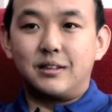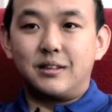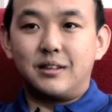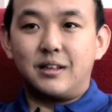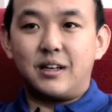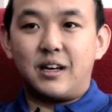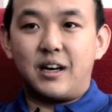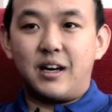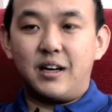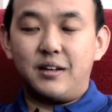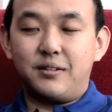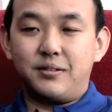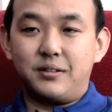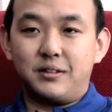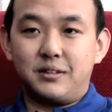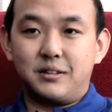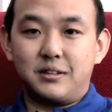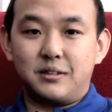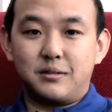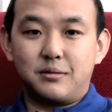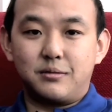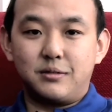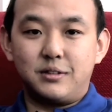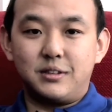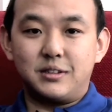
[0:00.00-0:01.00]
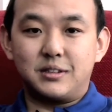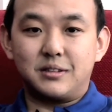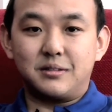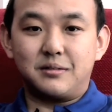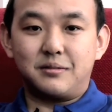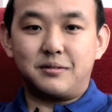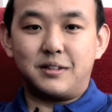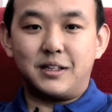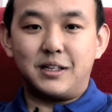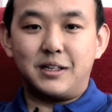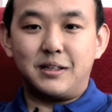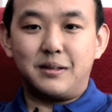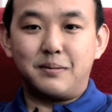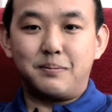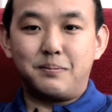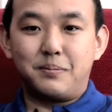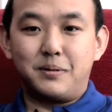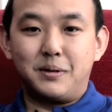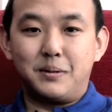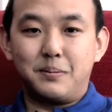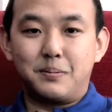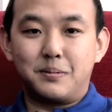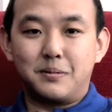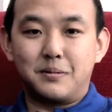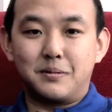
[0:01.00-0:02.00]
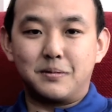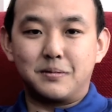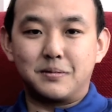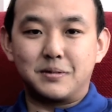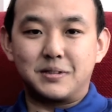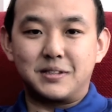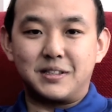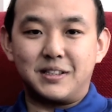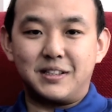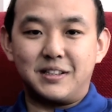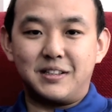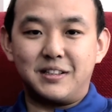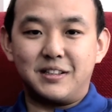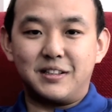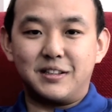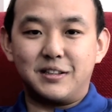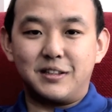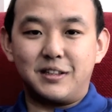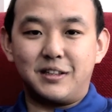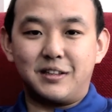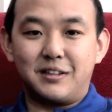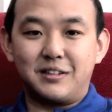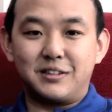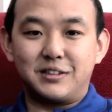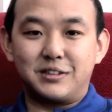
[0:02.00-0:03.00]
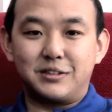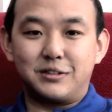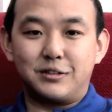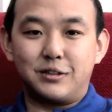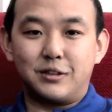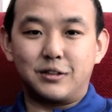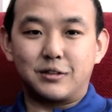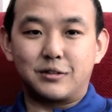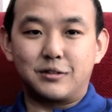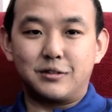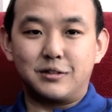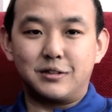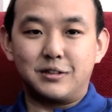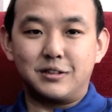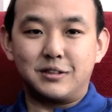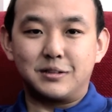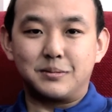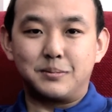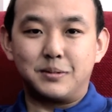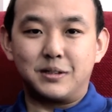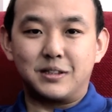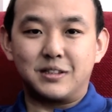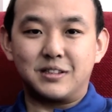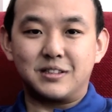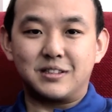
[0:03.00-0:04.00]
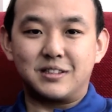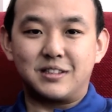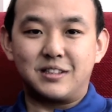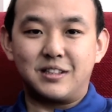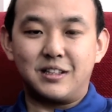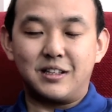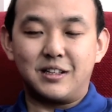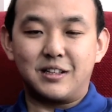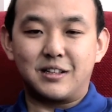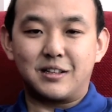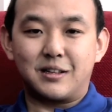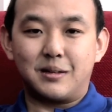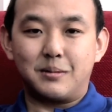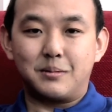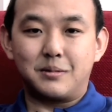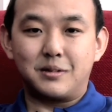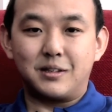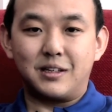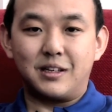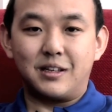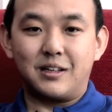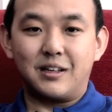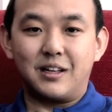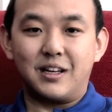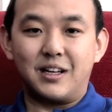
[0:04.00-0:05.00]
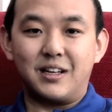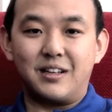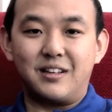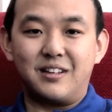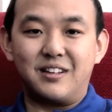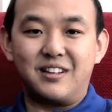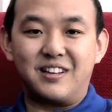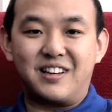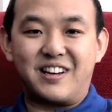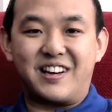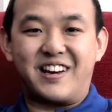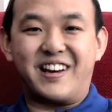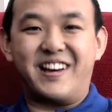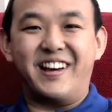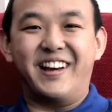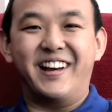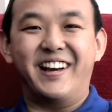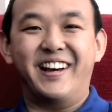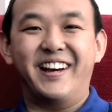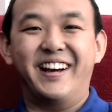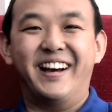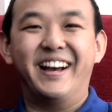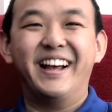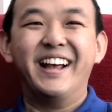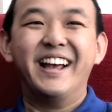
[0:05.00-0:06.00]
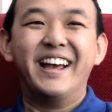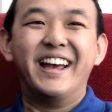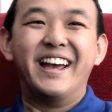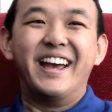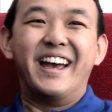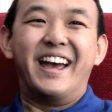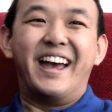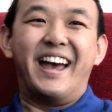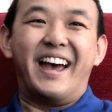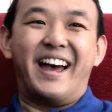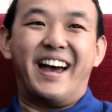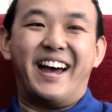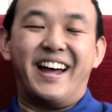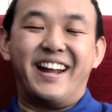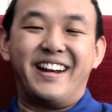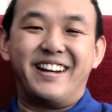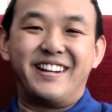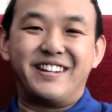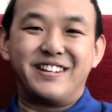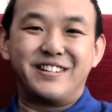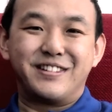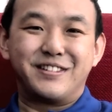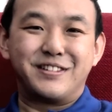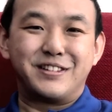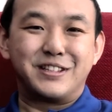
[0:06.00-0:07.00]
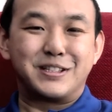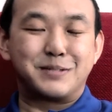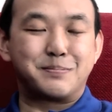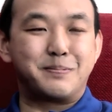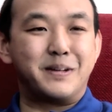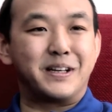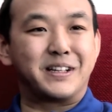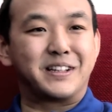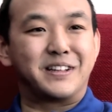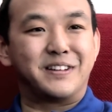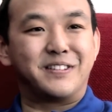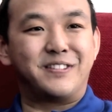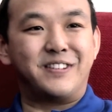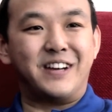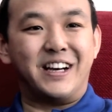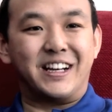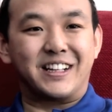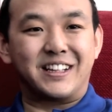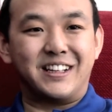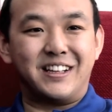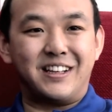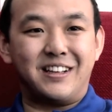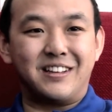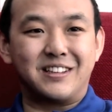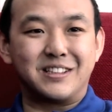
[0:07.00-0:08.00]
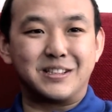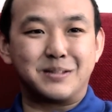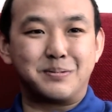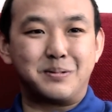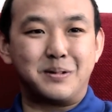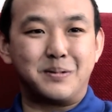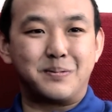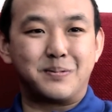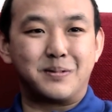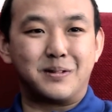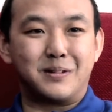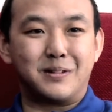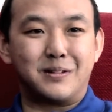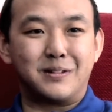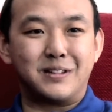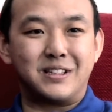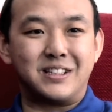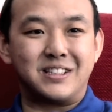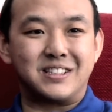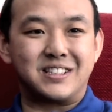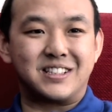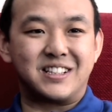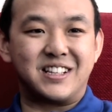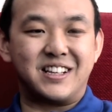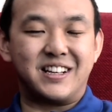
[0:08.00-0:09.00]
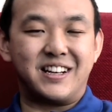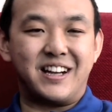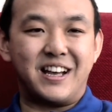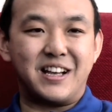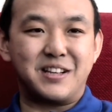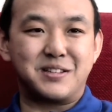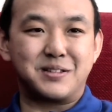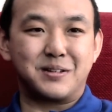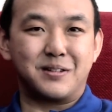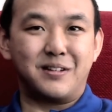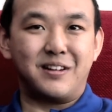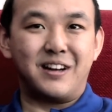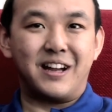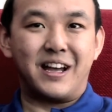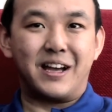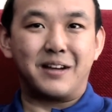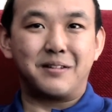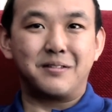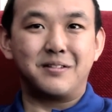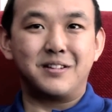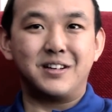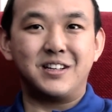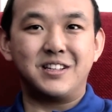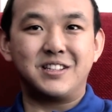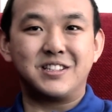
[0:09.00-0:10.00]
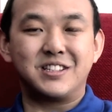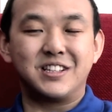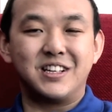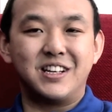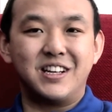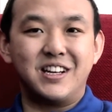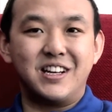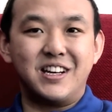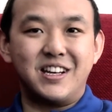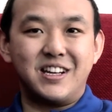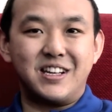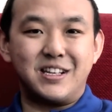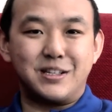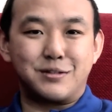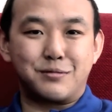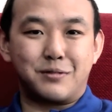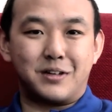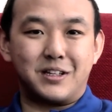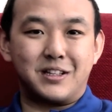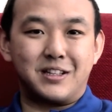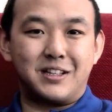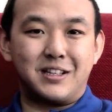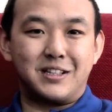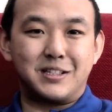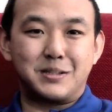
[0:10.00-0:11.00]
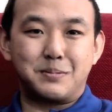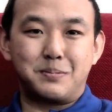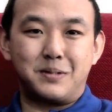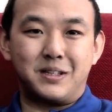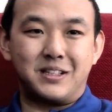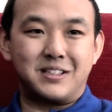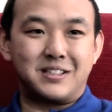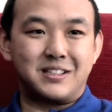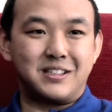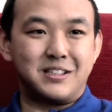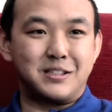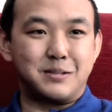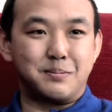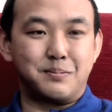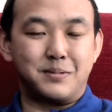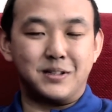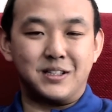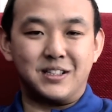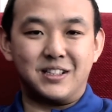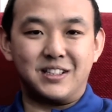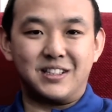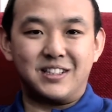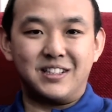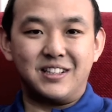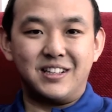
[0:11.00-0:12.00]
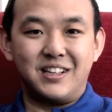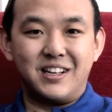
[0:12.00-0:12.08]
I think the reason why people say their English is not good is because they come to England and you respect the fact that English people is their natural language, is what they speak since birth,